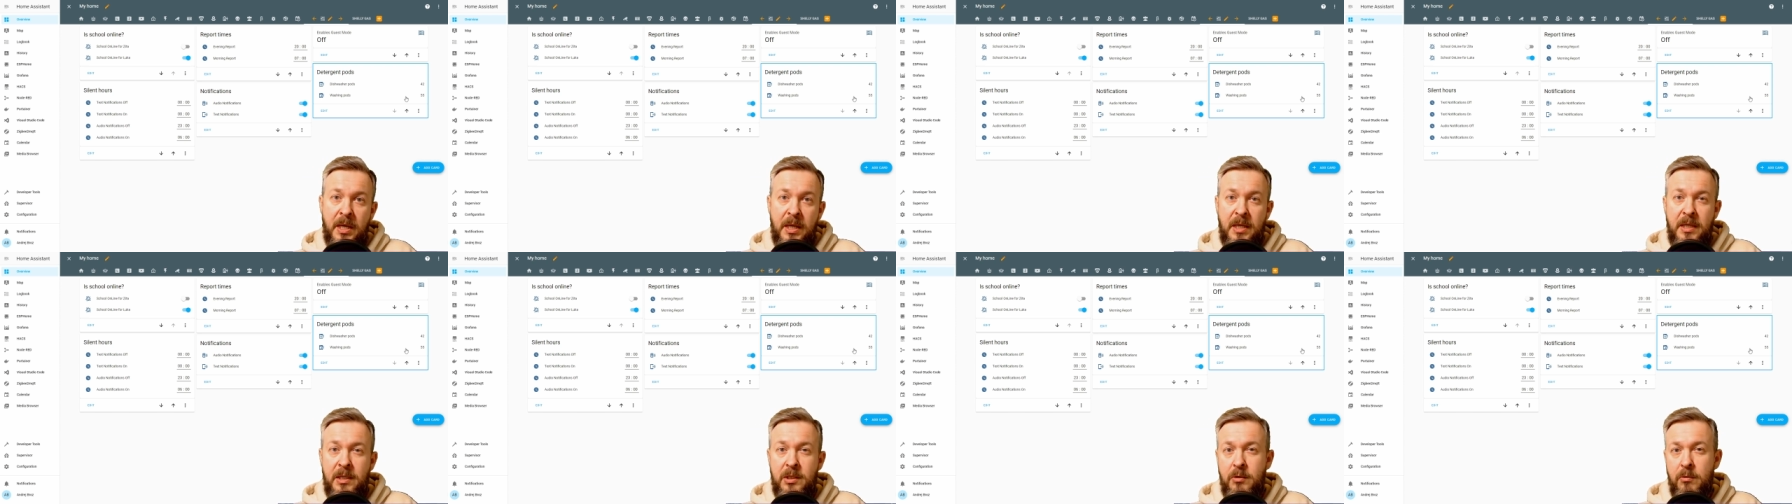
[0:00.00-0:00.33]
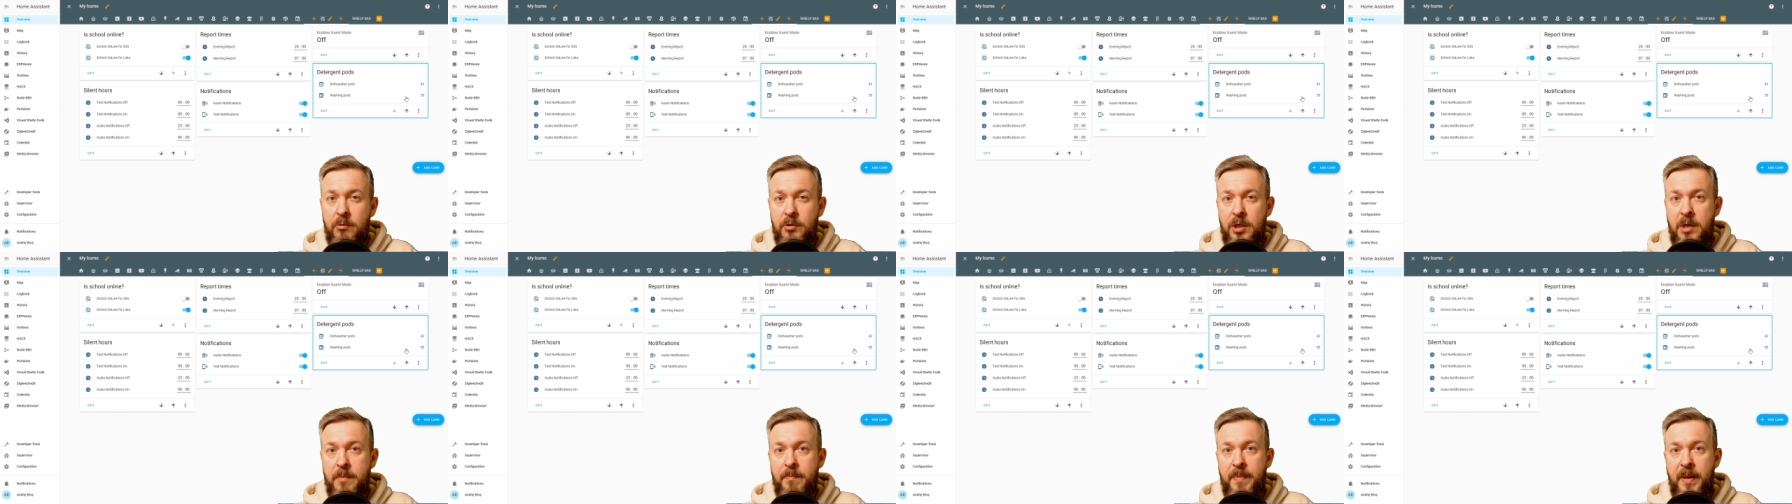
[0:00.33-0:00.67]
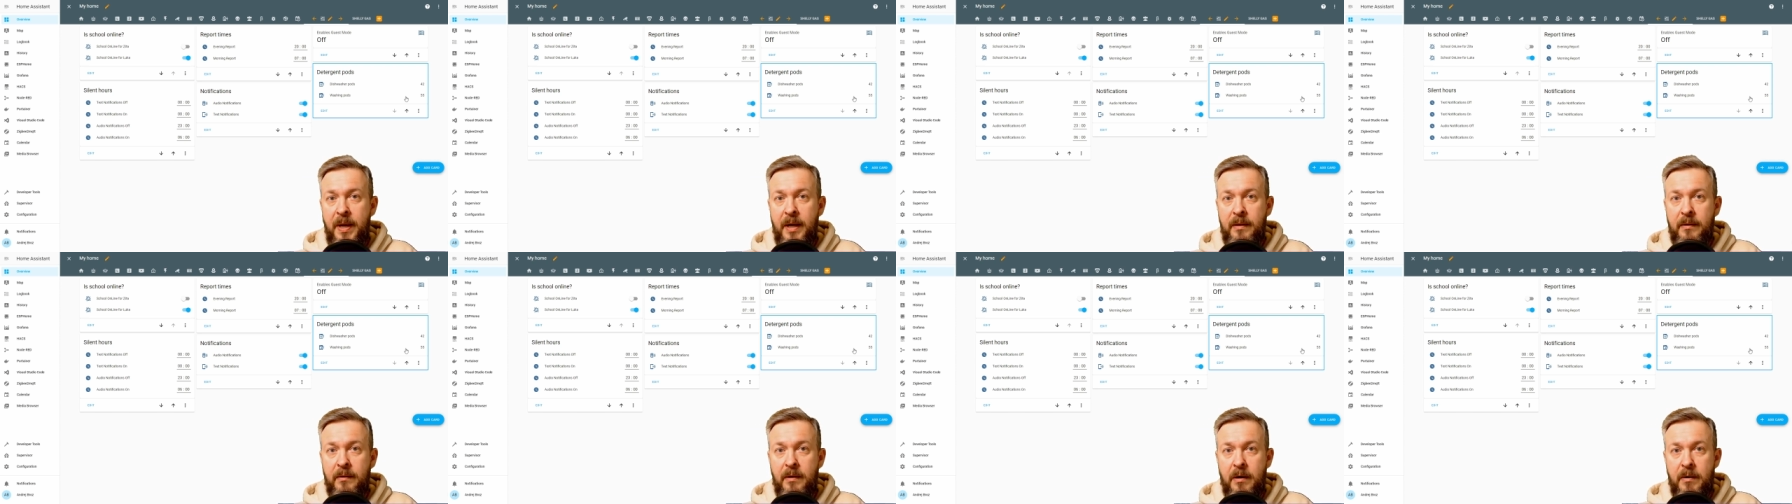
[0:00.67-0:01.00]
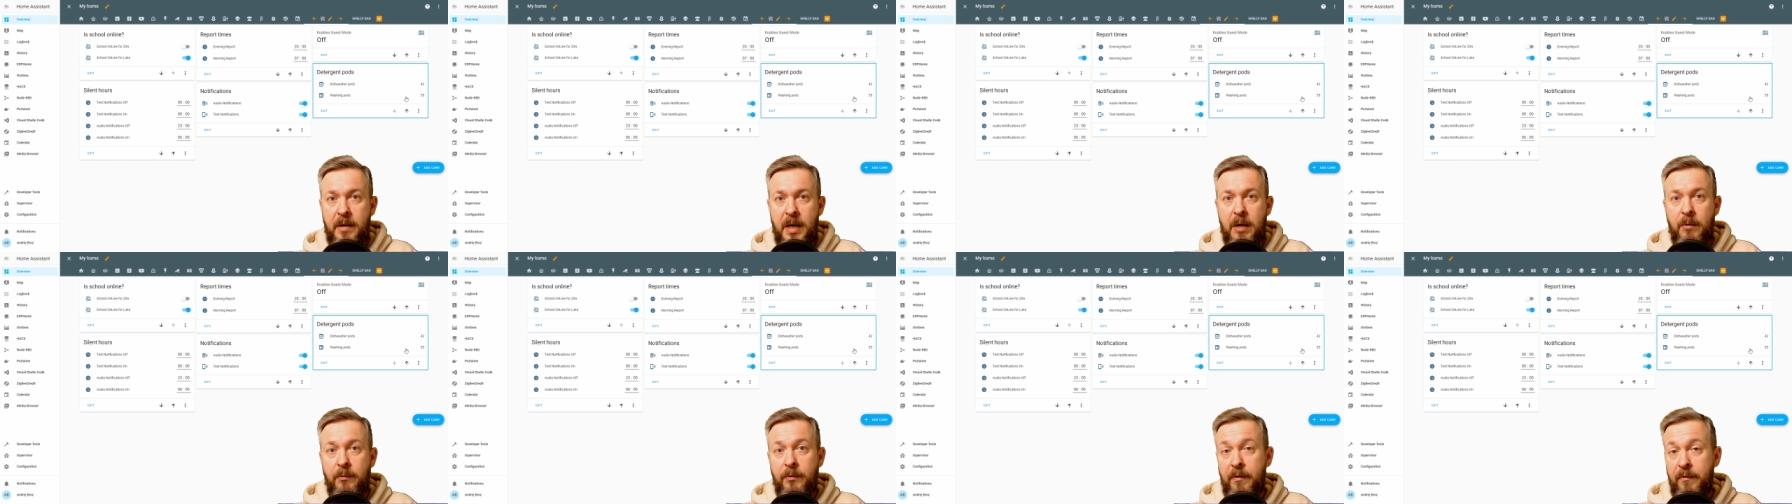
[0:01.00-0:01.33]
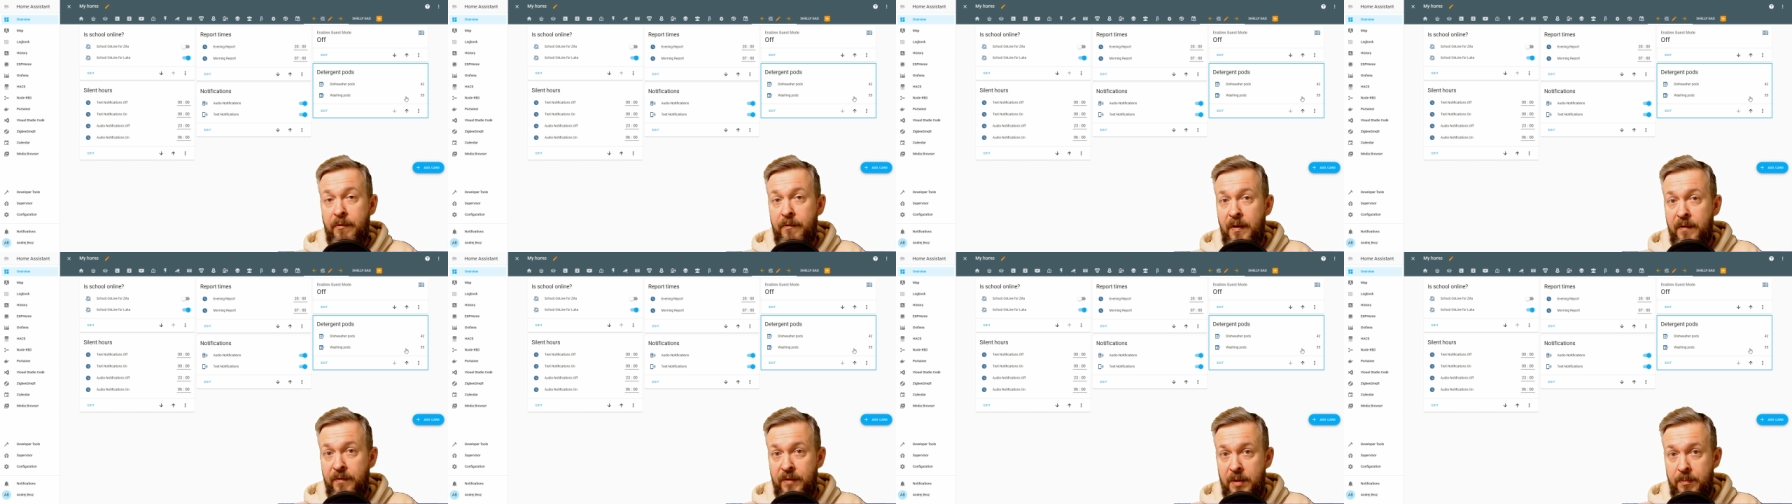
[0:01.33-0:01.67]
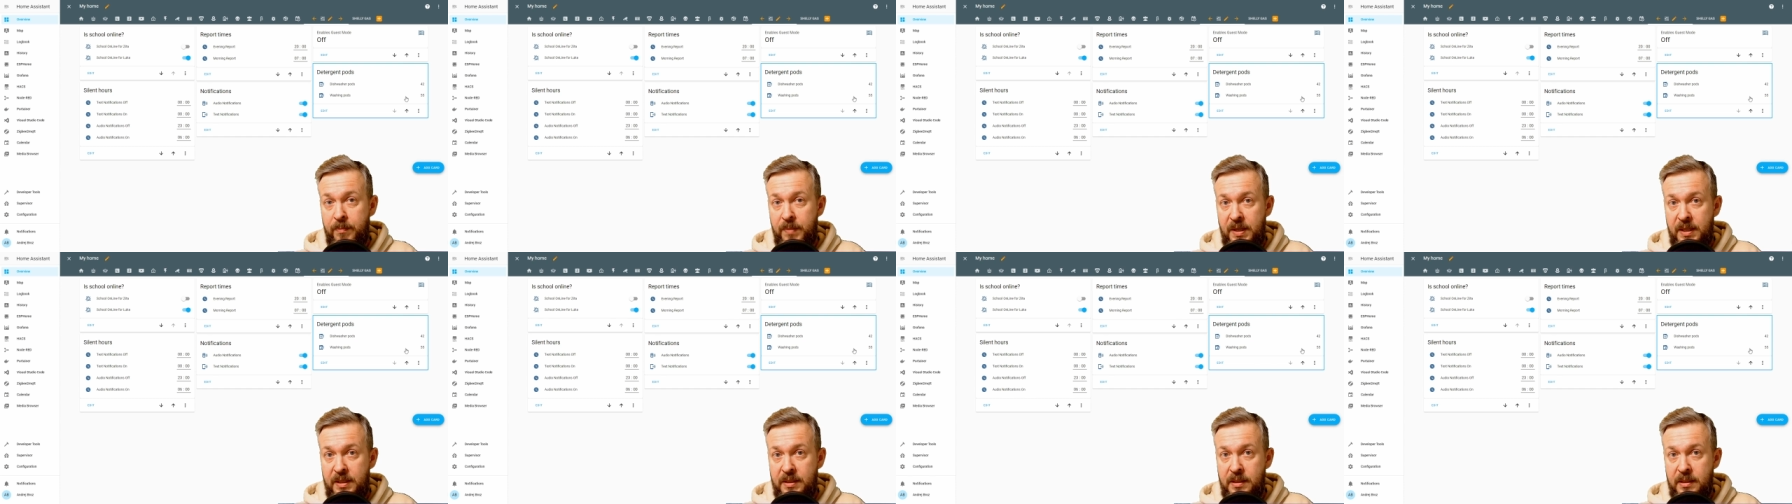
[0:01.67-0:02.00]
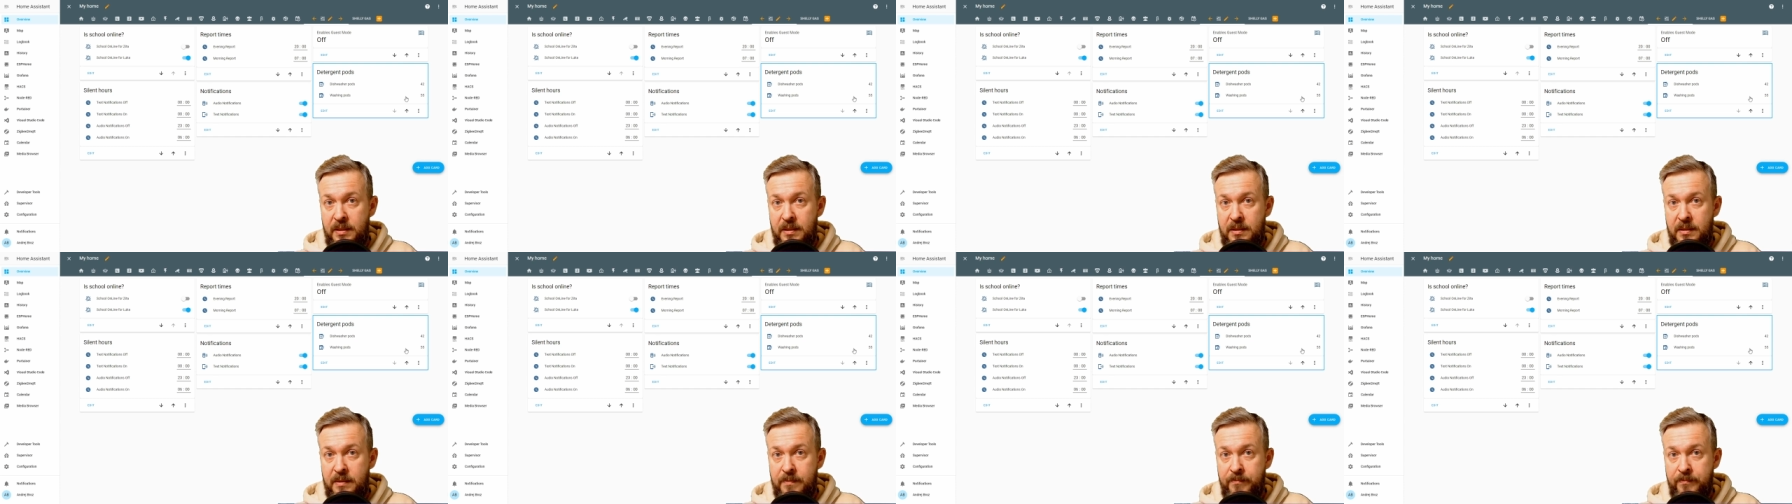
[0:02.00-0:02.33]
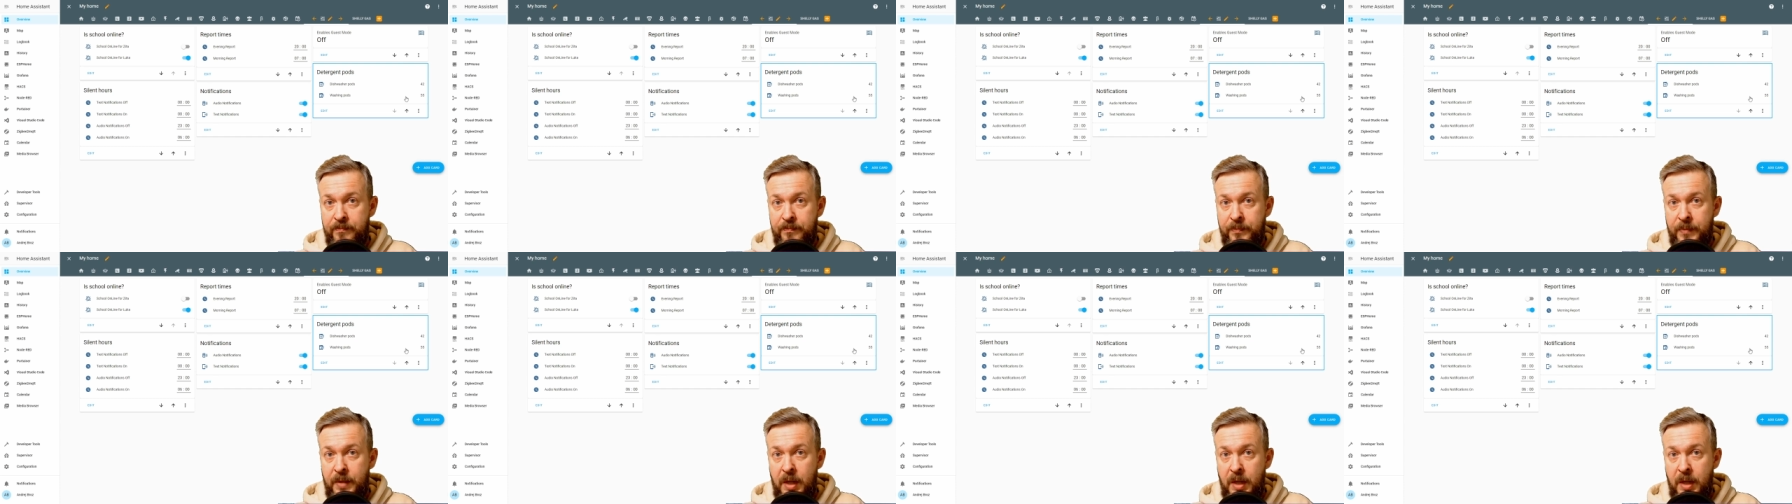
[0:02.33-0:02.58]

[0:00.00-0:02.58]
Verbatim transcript: is usually packed around 50 pieces.